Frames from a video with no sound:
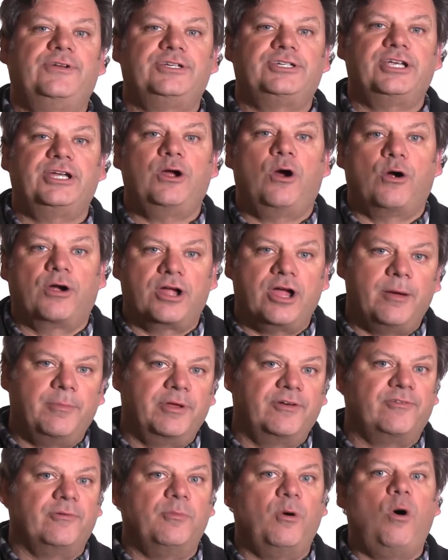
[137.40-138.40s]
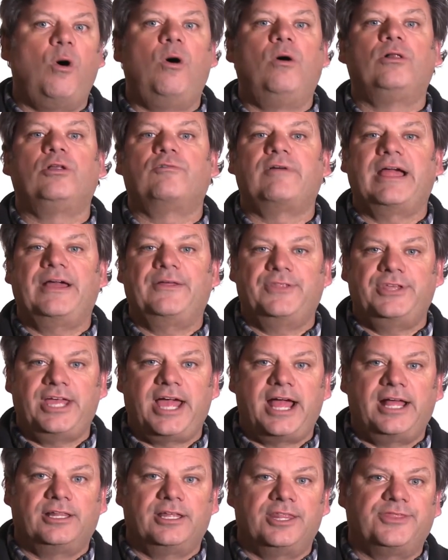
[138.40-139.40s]
fishing are coming from all around the
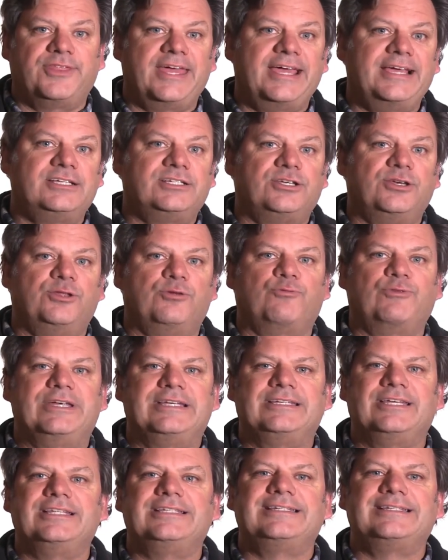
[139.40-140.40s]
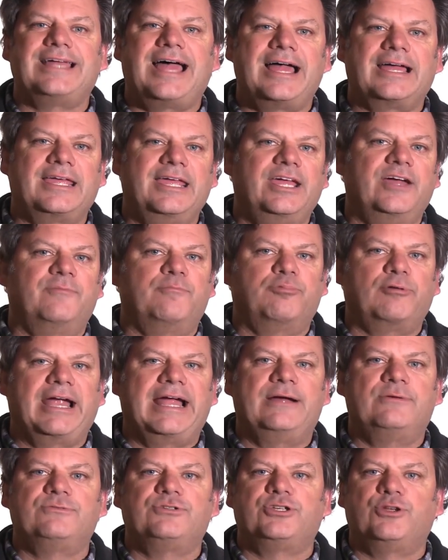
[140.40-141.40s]
island thanks to the recent stocking of
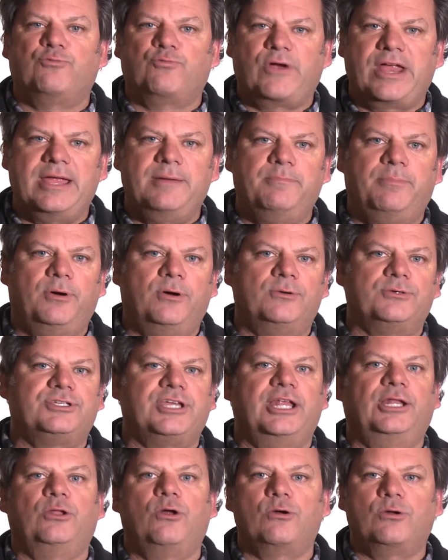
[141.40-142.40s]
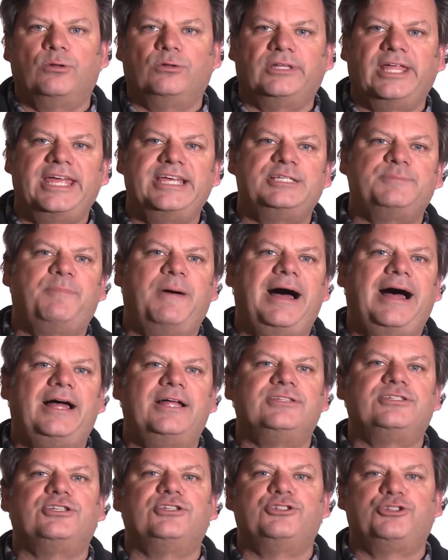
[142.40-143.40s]
browns and rainbows in local lakes,
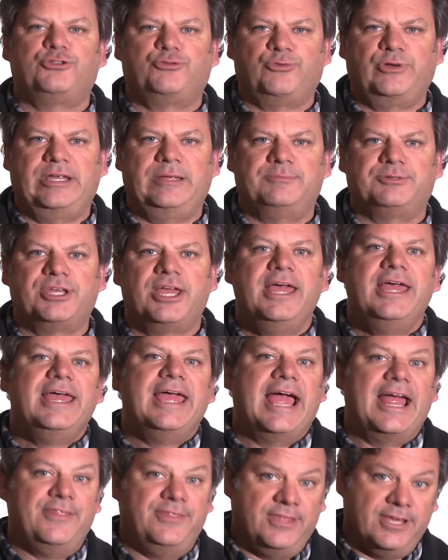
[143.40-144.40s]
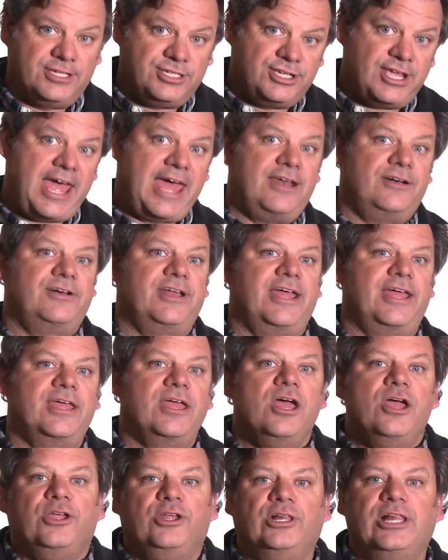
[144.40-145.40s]
ponds, and streams. And this
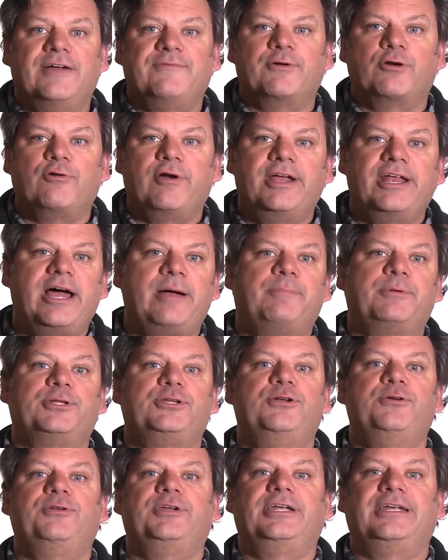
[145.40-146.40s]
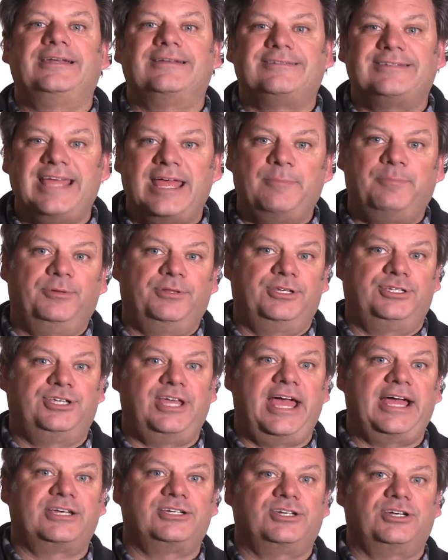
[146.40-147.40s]
Saturday, you'll have a great opportunity to sample this
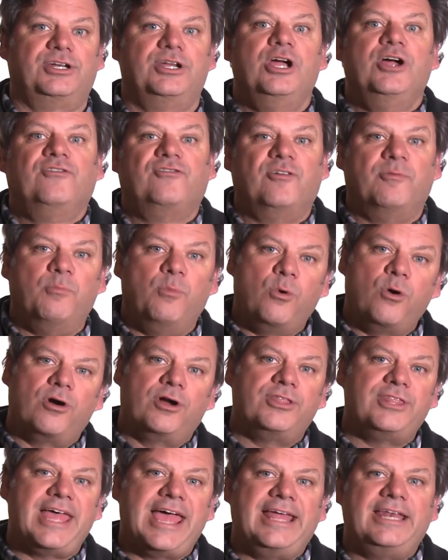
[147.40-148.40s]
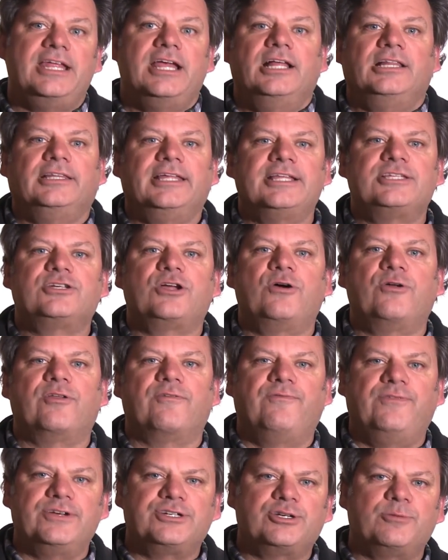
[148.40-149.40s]
action. For more on that, let's go
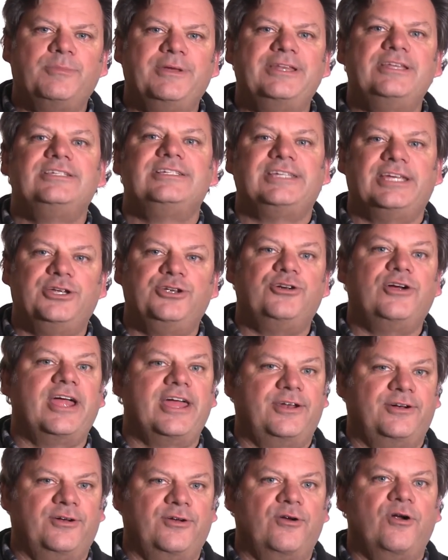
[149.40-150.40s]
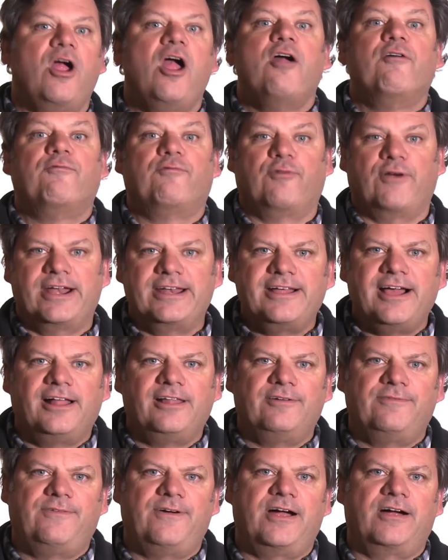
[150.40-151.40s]
to Fisherman Senior Editor Fred
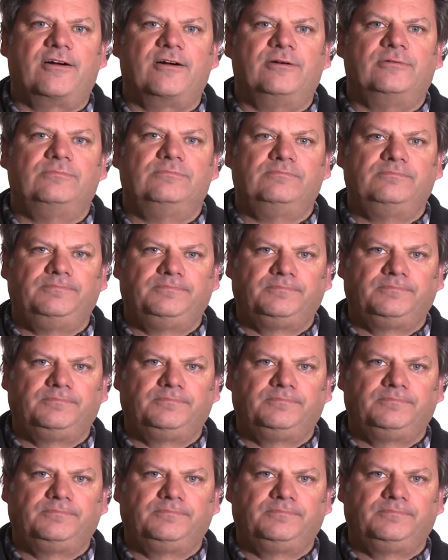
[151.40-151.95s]
Golofaro.